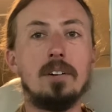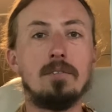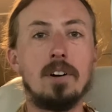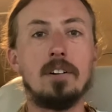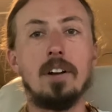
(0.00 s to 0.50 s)

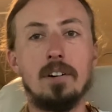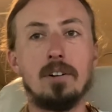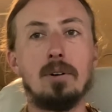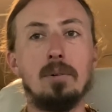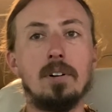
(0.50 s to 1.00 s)

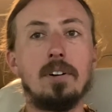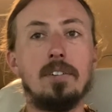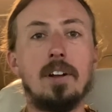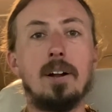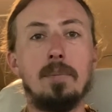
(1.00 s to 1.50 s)
intercooler
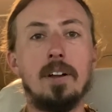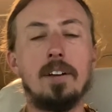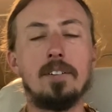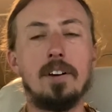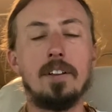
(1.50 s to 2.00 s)
setup like
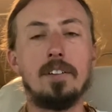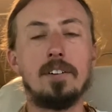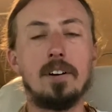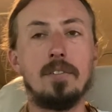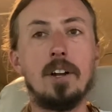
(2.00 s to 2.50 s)
on this
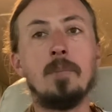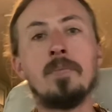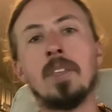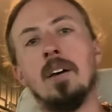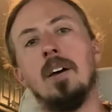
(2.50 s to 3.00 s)
RV.
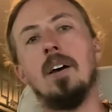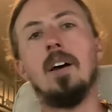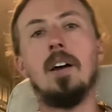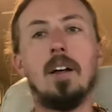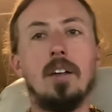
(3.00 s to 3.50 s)

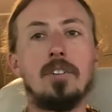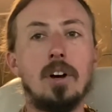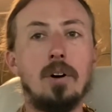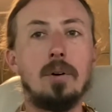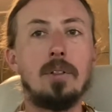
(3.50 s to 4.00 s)

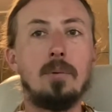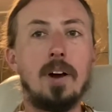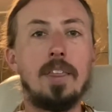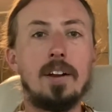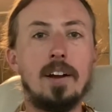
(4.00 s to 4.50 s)
So the
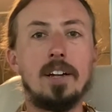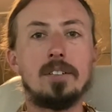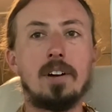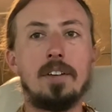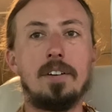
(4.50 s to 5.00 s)
way that I
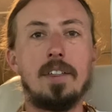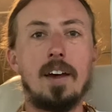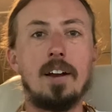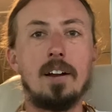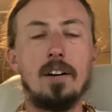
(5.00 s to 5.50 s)
addressed
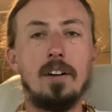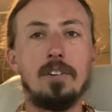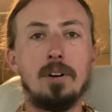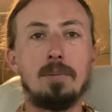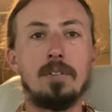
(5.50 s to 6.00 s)
that and
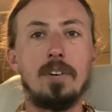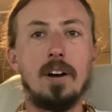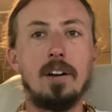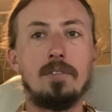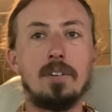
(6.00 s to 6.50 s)
also
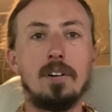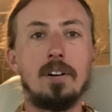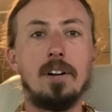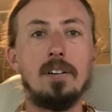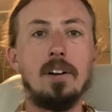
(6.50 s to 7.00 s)
provided
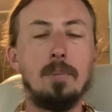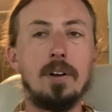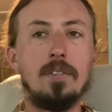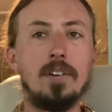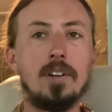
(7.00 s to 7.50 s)
for a little
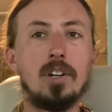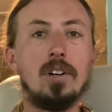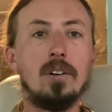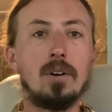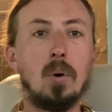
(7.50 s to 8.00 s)
bit of
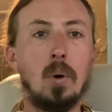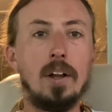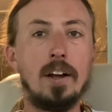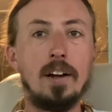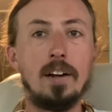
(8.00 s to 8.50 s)
additional
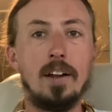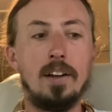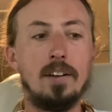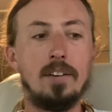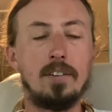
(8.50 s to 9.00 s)
cooling
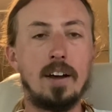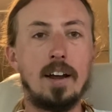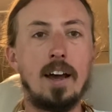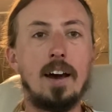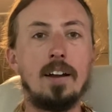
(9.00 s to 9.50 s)
is I
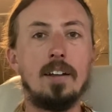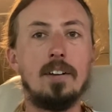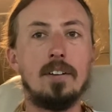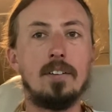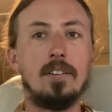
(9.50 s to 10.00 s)
added
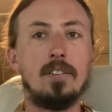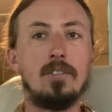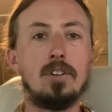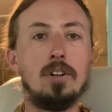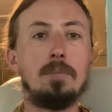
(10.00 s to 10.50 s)

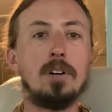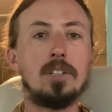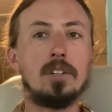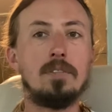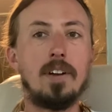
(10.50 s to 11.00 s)
two
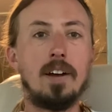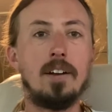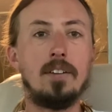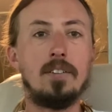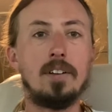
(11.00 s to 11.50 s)
pusher
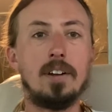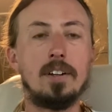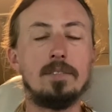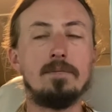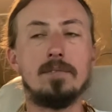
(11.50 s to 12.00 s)
fans, and
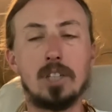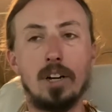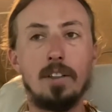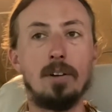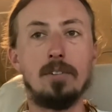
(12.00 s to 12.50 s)
I'll show
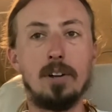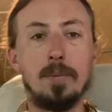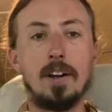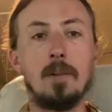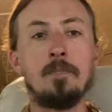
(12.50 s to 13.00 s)
you those in a
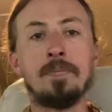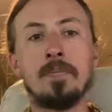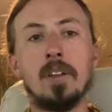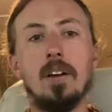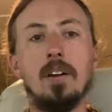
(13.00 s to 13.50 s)
minute,
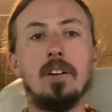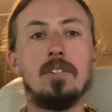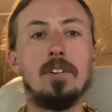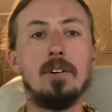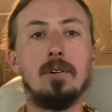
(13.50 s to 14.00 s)

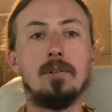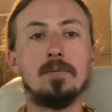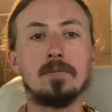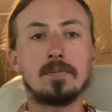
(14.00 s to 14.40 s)
to